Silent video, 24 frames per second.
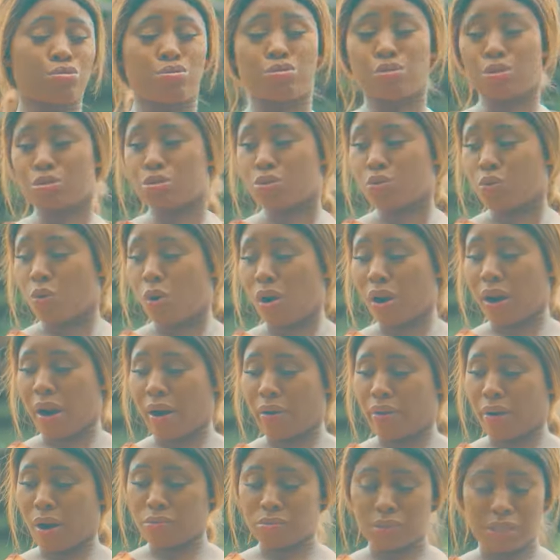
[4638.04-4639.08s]
just walk
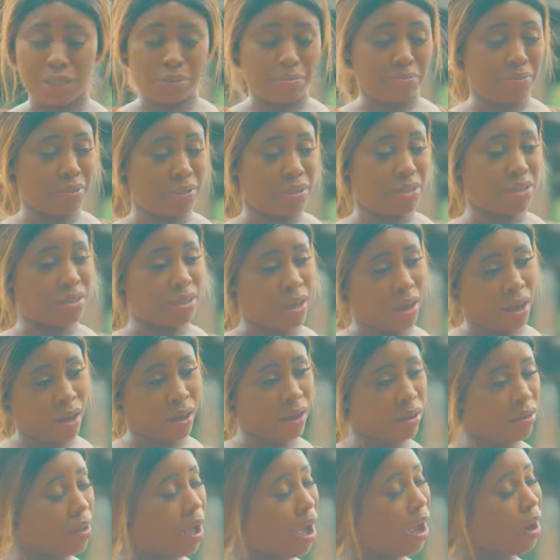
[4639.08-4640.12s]
around a bit, eh?
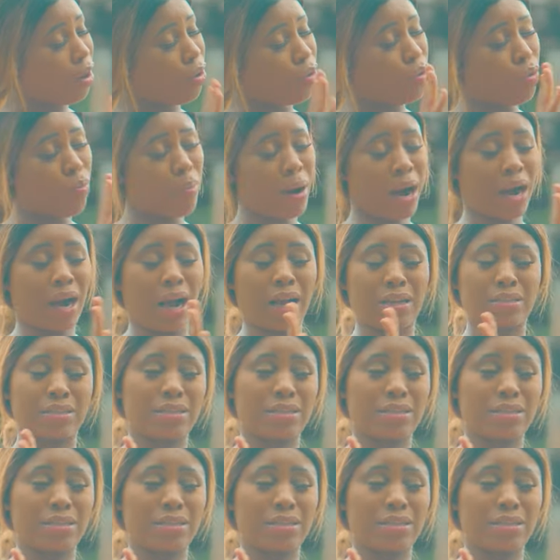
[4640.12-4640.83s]
And go back and